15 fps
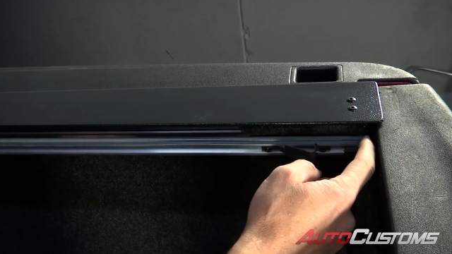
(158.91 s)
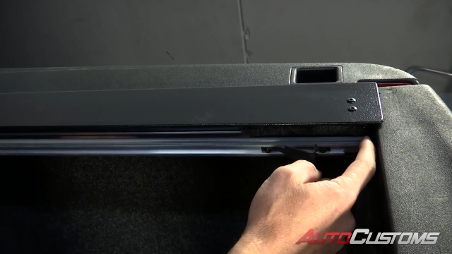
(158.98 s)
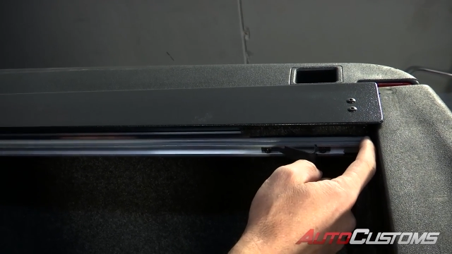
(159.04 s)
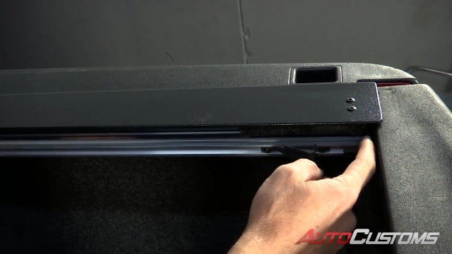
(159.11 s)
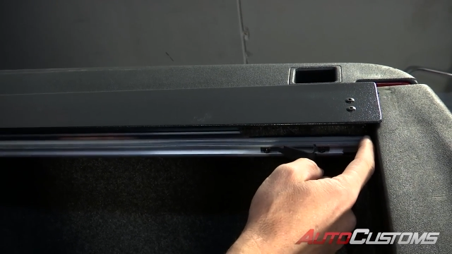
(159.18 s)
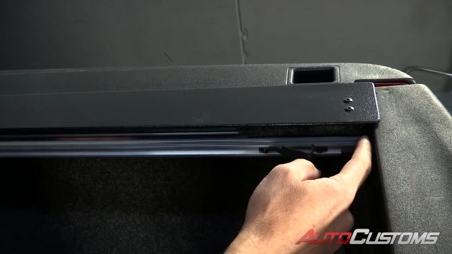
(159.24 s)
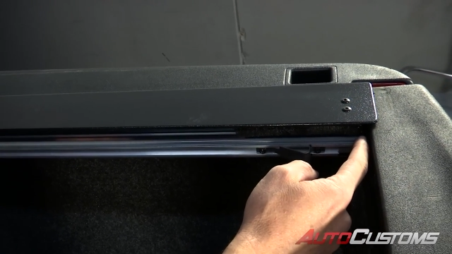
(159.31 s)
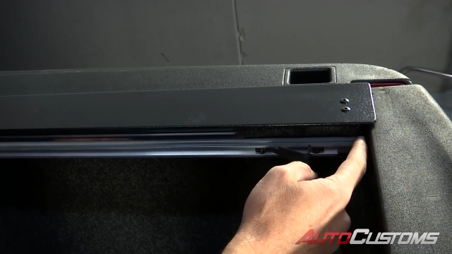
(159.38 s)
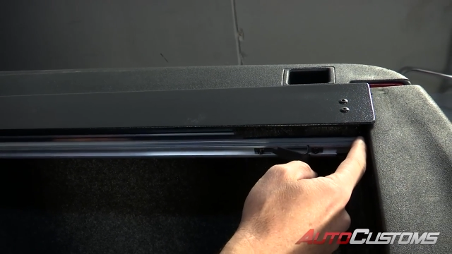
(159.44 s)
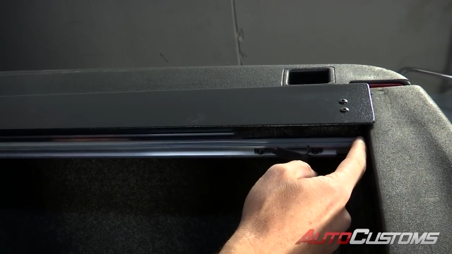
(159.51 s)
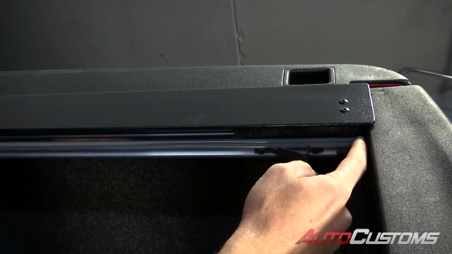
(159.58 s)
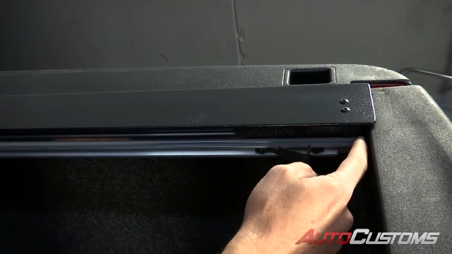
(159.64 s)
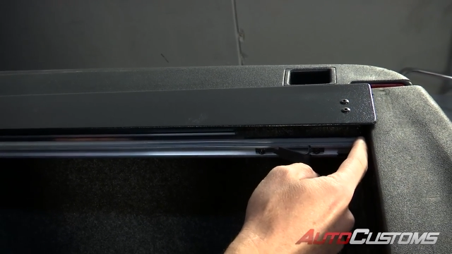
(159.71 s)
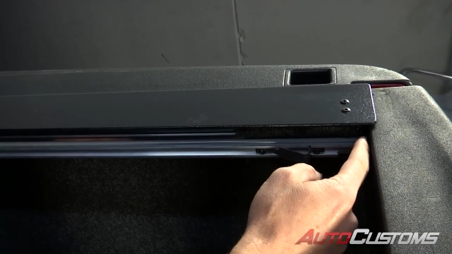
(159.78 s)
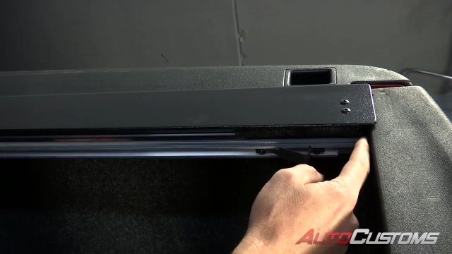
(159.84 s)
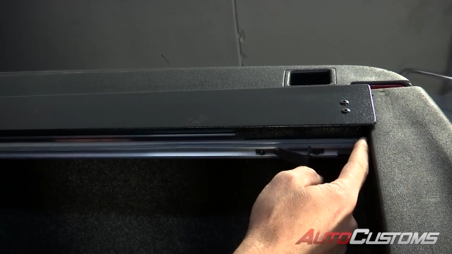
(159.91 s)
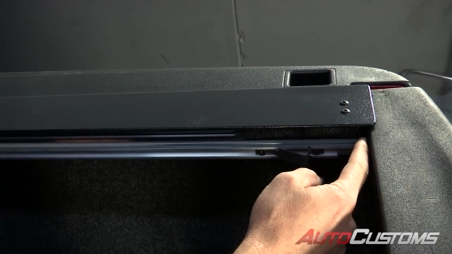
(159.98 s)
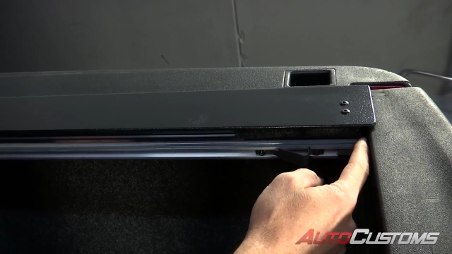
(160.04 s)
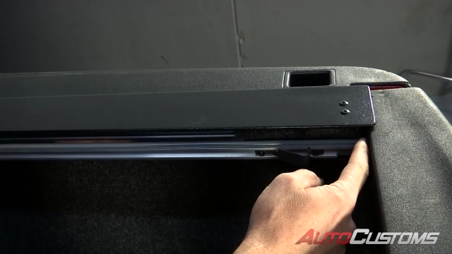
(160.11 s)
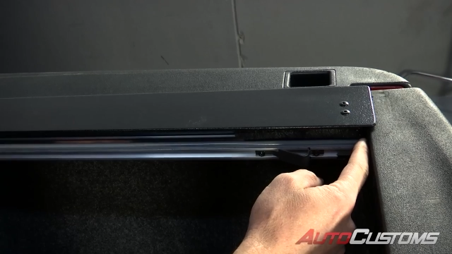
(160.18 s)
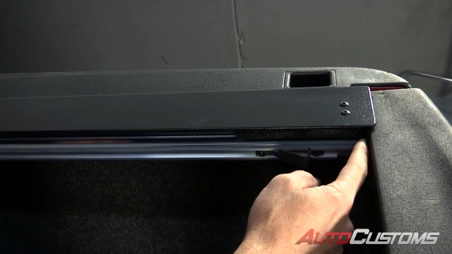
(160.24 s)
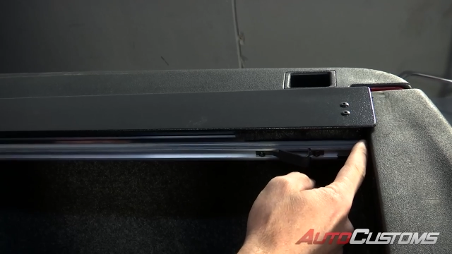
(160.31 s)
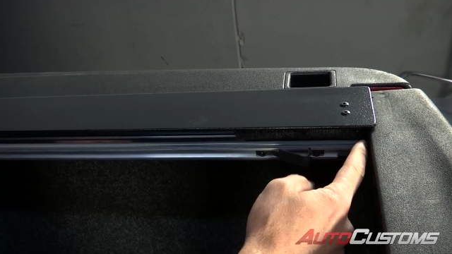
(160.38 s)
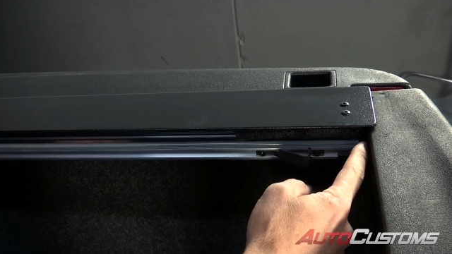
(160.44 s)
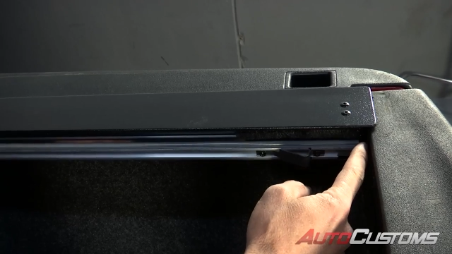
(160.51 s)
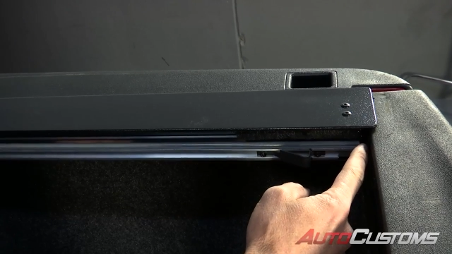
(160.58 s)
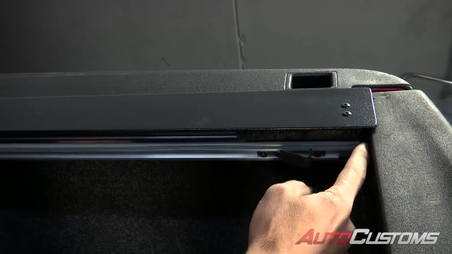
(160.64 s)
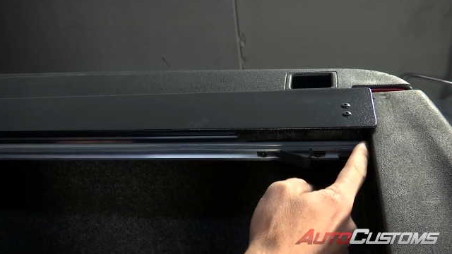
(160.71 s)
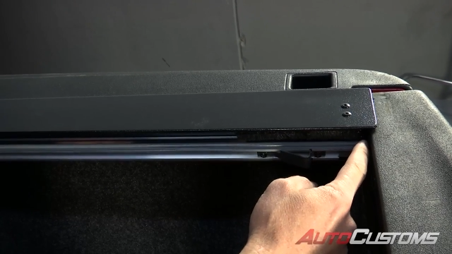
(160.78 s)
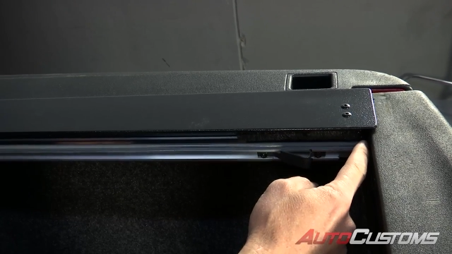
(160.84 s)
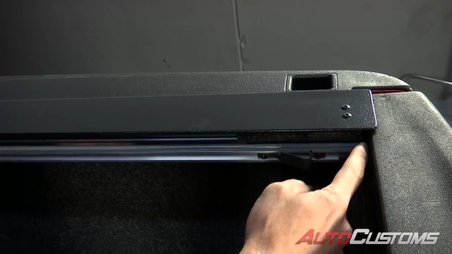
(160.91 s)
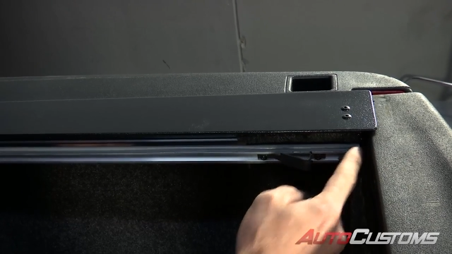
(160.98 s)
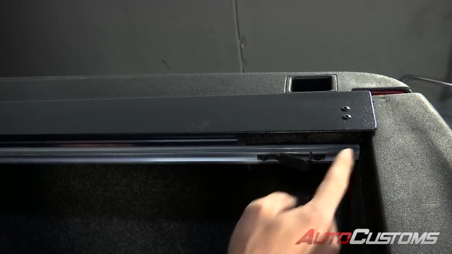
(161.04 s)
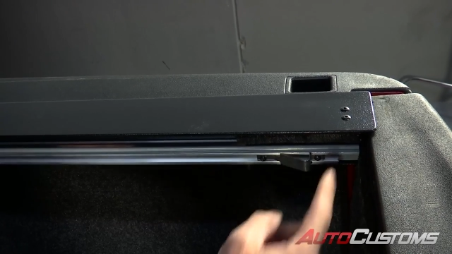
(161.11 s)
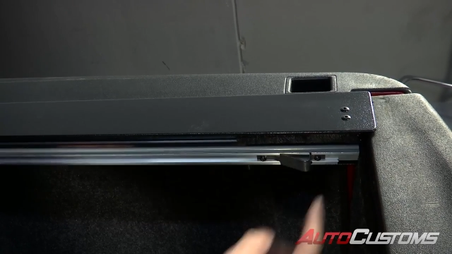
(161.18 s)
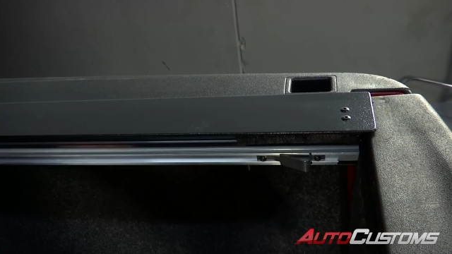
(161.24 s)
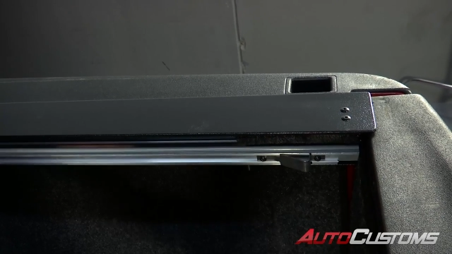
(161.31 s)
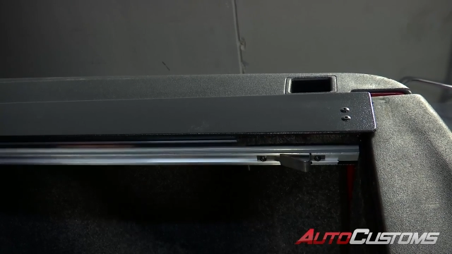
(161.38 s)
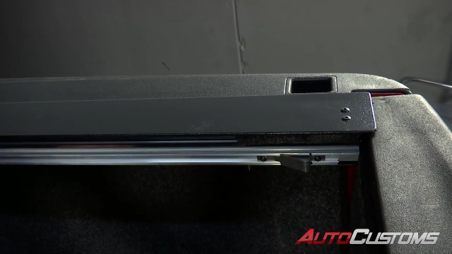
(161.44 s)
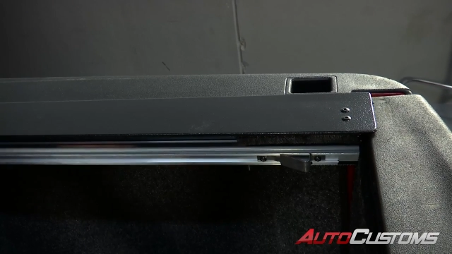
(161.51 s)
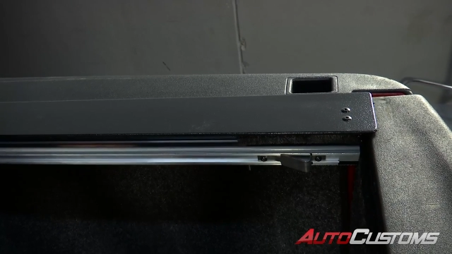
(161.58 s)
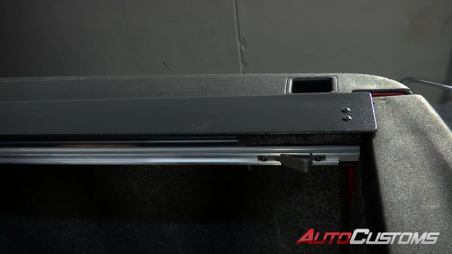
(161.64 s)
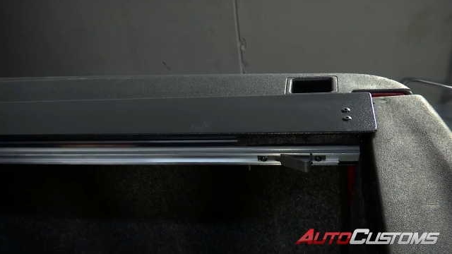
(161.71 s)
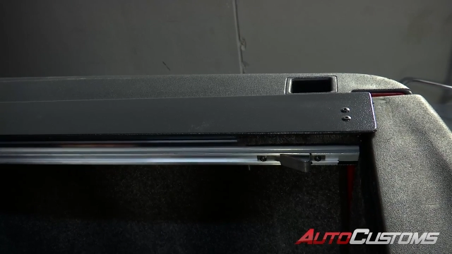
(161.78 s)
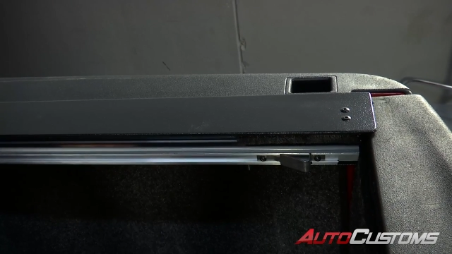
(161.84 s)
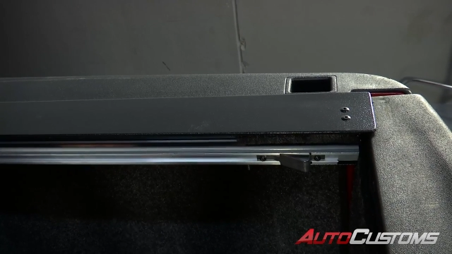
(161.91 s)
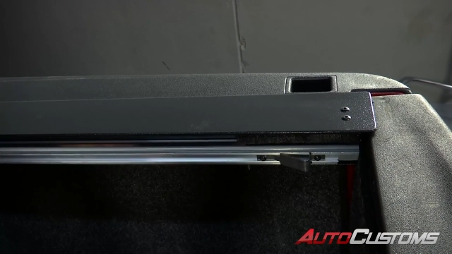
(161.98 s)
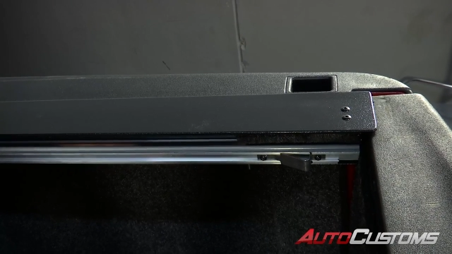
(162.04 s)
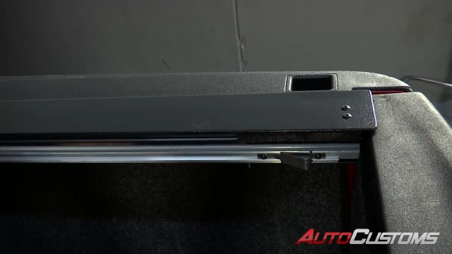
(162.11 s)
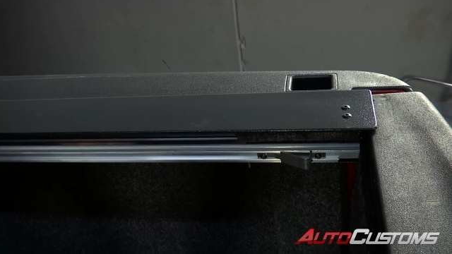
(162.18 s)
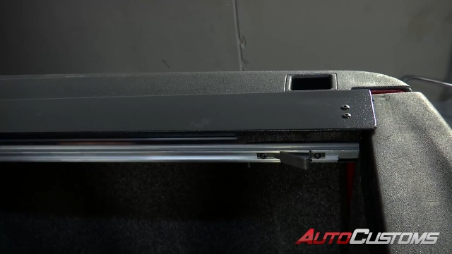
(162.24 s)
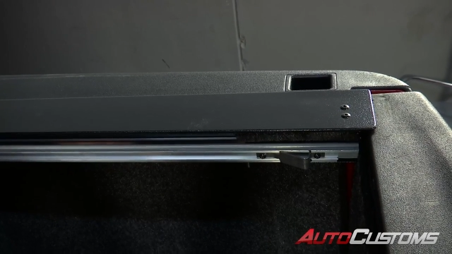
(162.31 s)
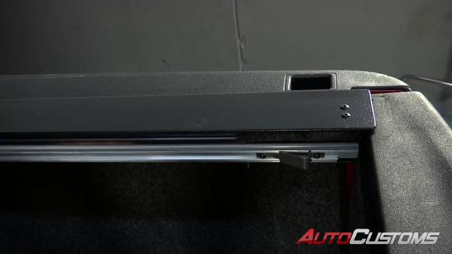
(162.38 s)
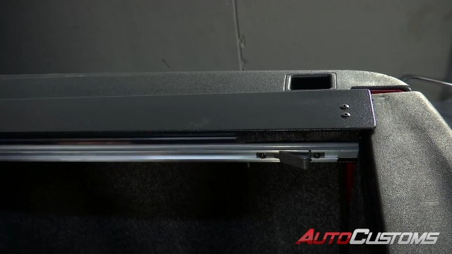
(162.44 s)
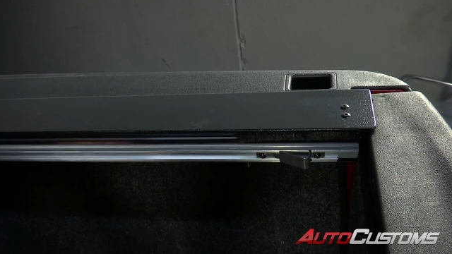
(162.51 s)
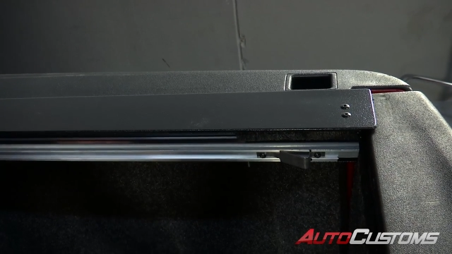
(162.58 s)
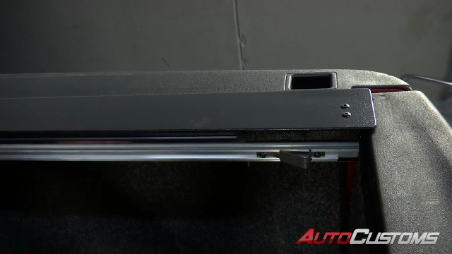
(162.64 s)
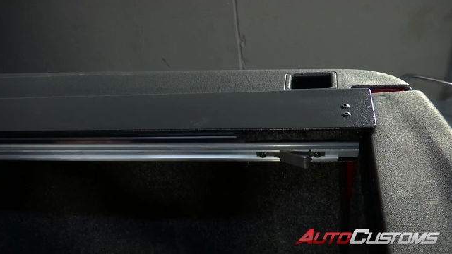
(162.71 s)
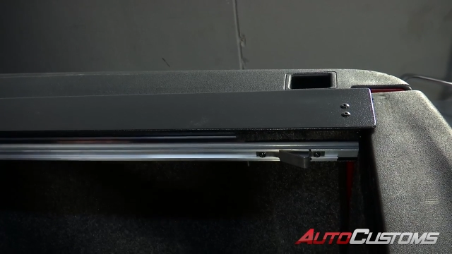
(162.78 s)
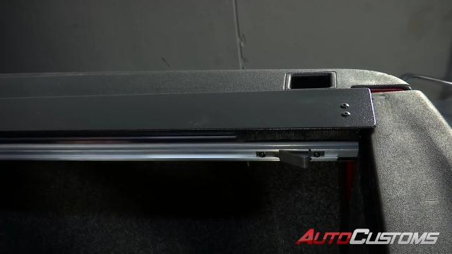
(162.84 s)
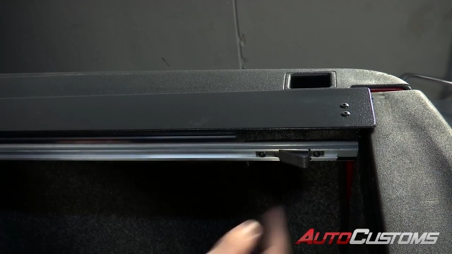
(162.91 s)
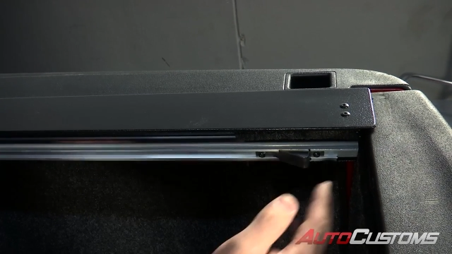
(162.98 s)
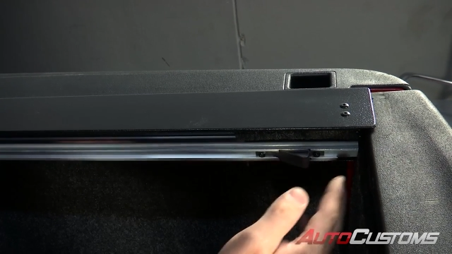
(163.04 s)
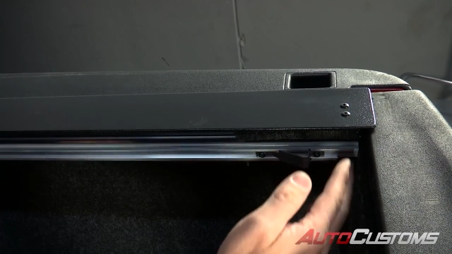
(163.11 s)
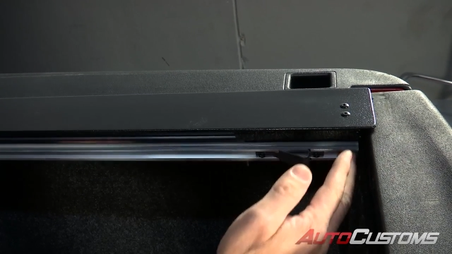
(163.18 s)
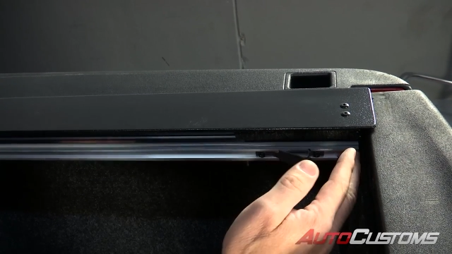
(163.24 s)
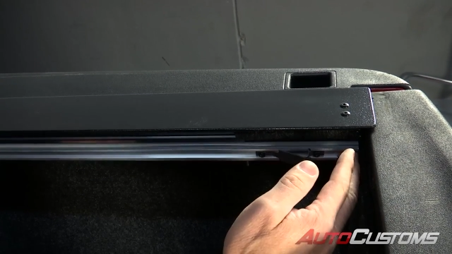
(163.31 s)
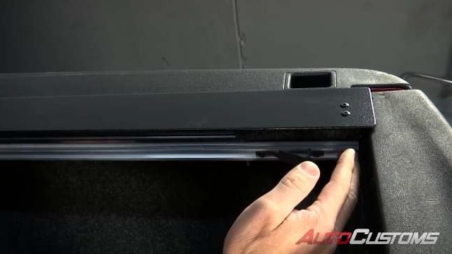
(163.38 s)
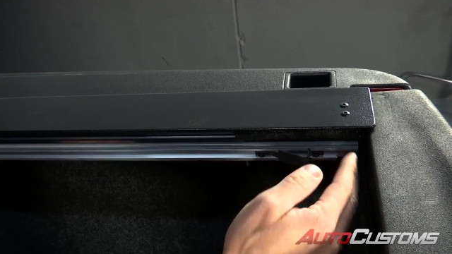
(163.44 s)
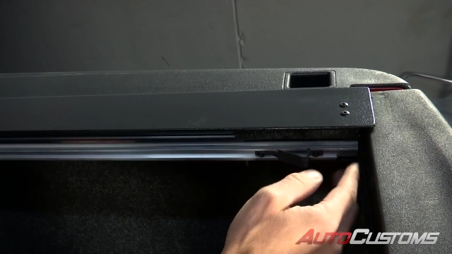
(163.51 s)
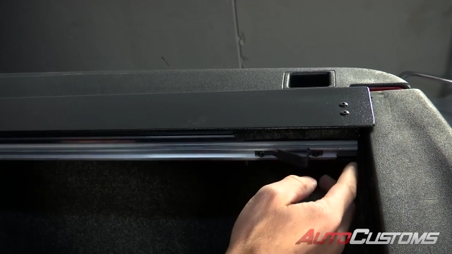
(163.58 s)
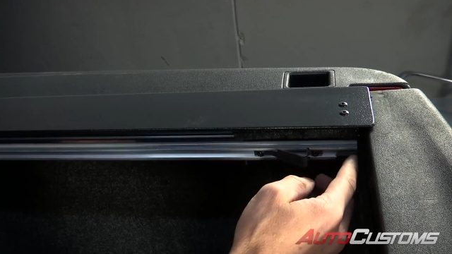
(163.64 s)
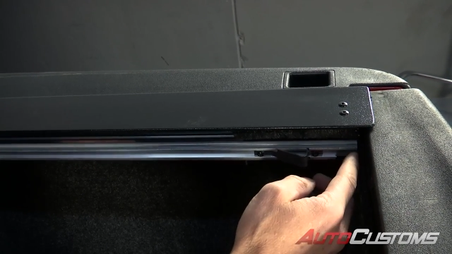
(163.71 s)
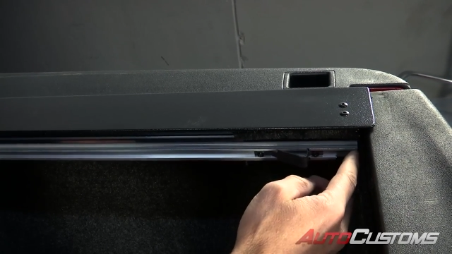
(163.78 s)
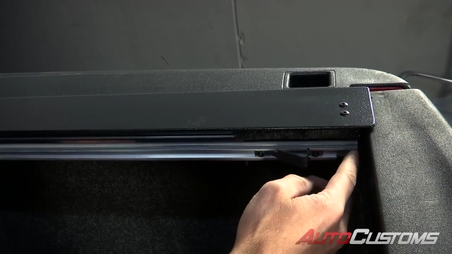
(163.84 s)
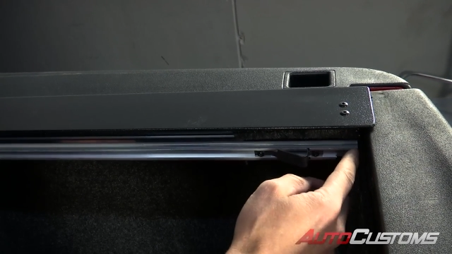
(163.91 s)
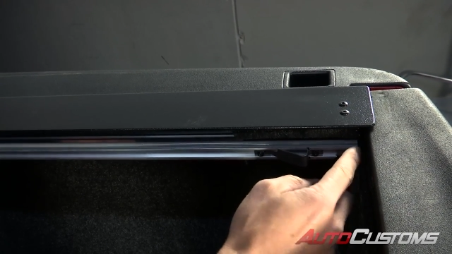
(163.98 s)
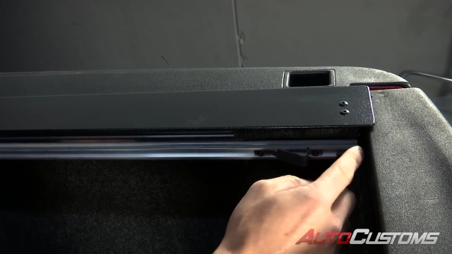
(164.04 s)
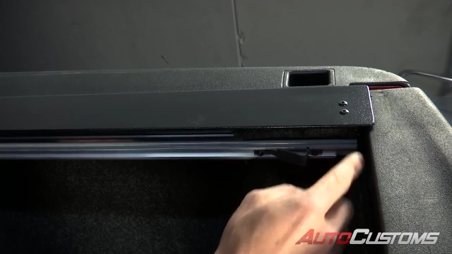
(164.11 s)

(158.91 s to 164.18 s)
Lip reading: [unreadable: no face in view]